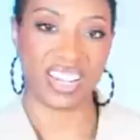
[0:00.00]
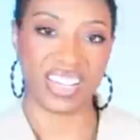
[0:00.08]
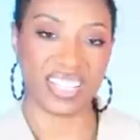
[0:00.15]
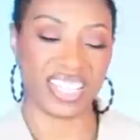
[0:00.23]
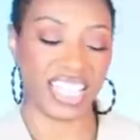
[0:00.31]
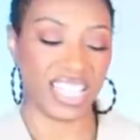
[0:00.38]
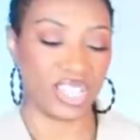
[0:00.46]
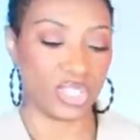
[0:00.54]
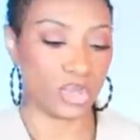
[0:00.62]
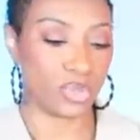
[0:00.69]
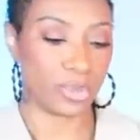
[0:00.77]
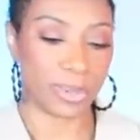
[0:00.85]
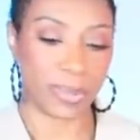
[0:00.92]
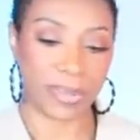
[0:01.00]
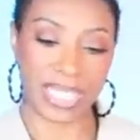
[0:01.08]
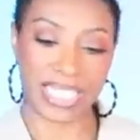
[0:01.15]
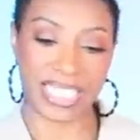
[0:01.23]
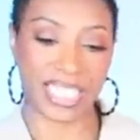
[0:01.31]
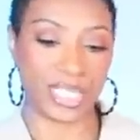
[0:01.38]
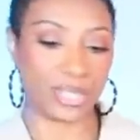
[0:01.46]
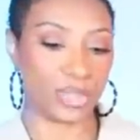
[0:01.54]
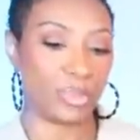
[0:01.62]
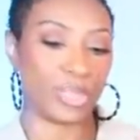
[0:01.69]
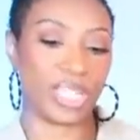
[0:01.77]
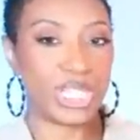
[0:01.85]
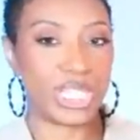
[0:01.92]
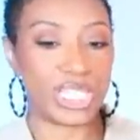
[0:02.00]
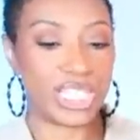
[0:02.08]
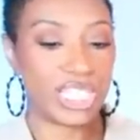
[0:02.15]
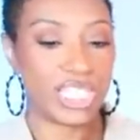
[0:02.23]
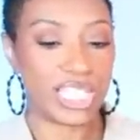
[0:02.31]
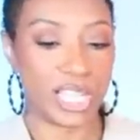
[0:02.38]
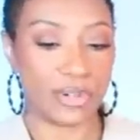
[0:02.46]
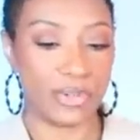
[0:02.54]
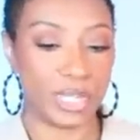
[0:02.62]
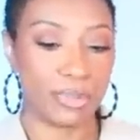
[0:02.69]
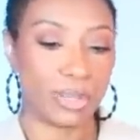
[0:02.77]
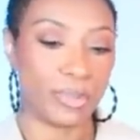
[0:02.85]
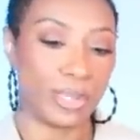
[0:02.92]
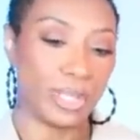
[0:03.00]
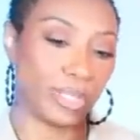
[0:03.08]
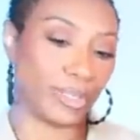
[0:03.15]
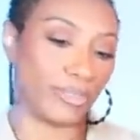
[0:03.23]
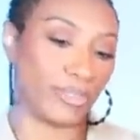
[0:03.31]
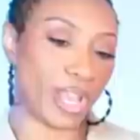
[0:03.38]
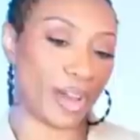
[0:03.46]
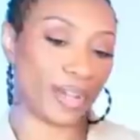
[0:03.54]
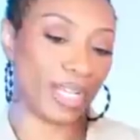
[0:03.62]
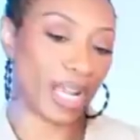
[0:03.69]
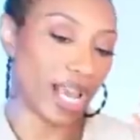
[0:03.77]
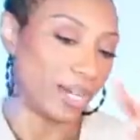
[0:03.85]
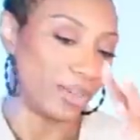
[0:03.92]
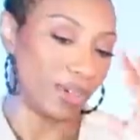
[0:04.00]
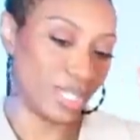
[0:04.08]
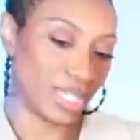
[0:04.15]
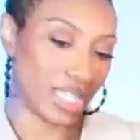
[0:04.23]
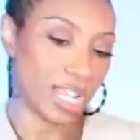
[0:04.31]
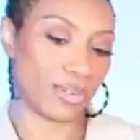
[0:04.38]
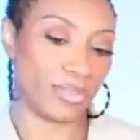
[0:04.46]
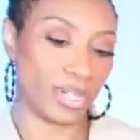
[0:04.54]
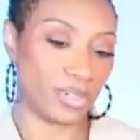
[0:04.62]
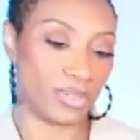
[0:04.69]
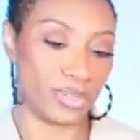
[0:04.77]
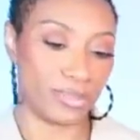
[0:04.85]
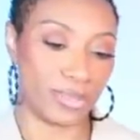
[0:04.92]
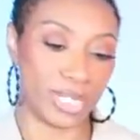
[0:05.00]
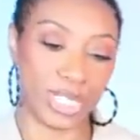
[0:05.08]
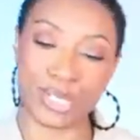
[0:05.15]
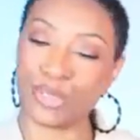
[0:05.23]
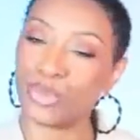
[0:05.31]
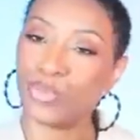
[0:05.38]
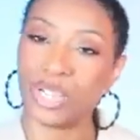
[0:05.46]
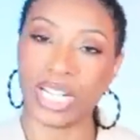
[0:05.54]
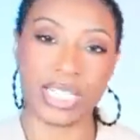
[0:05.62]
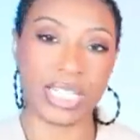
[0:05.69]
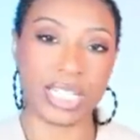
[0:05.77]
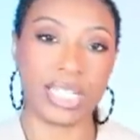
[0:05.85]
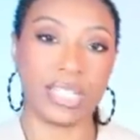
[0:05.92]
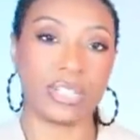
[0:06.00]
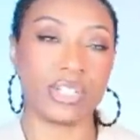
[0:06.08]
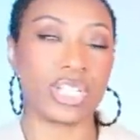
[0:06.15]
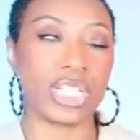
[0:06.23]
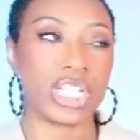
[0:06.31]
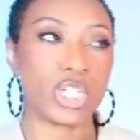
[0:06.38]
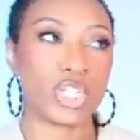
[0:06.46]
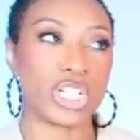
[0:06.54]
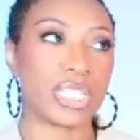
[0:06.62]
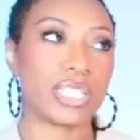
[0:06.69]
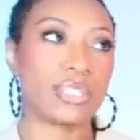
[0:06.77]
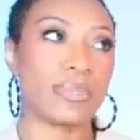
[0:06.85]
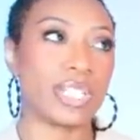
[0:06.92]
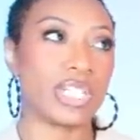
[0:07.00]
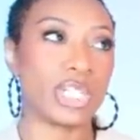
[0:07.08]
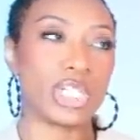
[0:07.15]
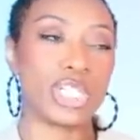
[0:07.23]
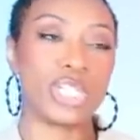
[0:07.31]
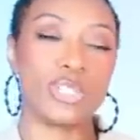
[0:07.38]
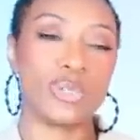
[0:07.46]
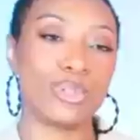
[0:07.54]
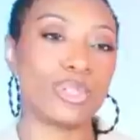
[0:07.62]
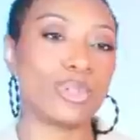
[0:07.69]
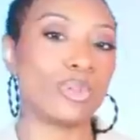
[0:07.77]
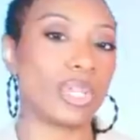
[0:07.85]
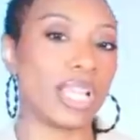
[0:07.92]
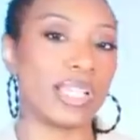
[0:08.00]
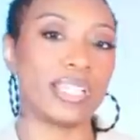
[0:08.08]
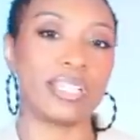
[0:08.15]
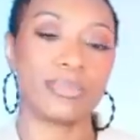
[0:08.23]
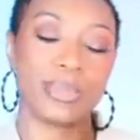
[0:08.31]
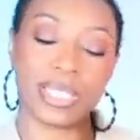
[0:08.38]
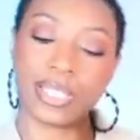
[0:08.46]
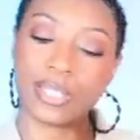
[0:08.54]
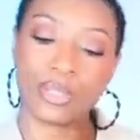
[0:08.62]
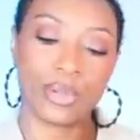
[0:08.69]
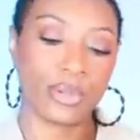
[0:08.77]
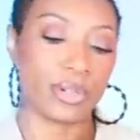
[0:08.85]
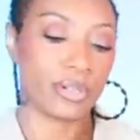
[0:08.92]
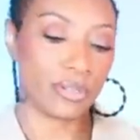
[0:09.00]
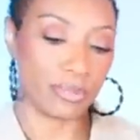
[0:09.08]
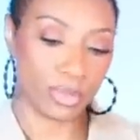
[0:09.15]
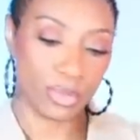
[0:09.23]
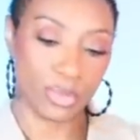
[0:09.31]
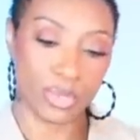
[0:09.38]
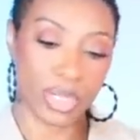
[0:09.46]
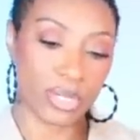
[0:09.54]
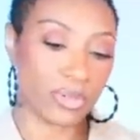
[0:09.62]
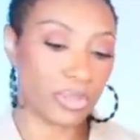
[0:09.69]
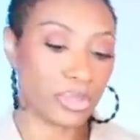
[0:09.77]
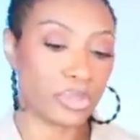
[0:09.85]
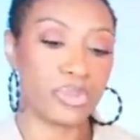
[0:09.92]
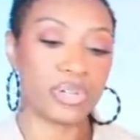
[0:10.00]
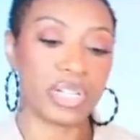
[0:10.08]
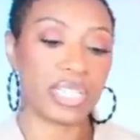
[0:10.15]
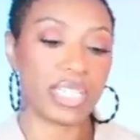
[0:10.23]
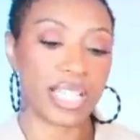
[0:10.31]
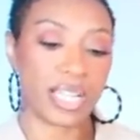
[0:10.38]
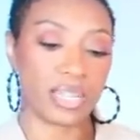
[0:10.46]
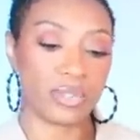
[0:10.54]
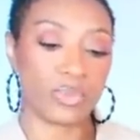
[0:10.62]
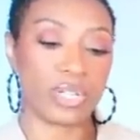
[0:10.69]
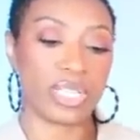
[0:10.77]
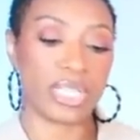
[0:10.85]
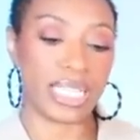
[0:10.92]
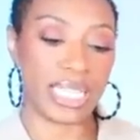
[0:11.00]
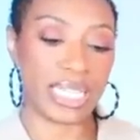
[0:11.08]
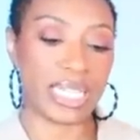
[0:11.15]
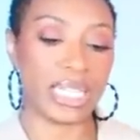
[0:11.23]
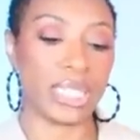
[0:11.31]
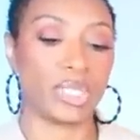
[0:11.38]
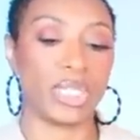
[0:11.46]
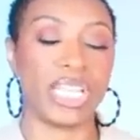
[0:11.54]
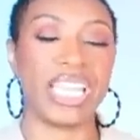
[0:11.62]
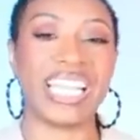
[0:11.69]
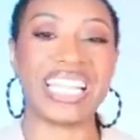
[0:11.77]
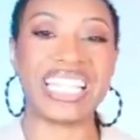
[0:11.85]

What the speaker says: Let's get into it, baby. Let's get into it. This Lana Richard, baby girl, if y'all did not know this Lana Richard daughter, but when I tell you, she didn't dress as much as she used to like this, but this girl, ooh, I don't know who her stylist was, hit the nail on the head.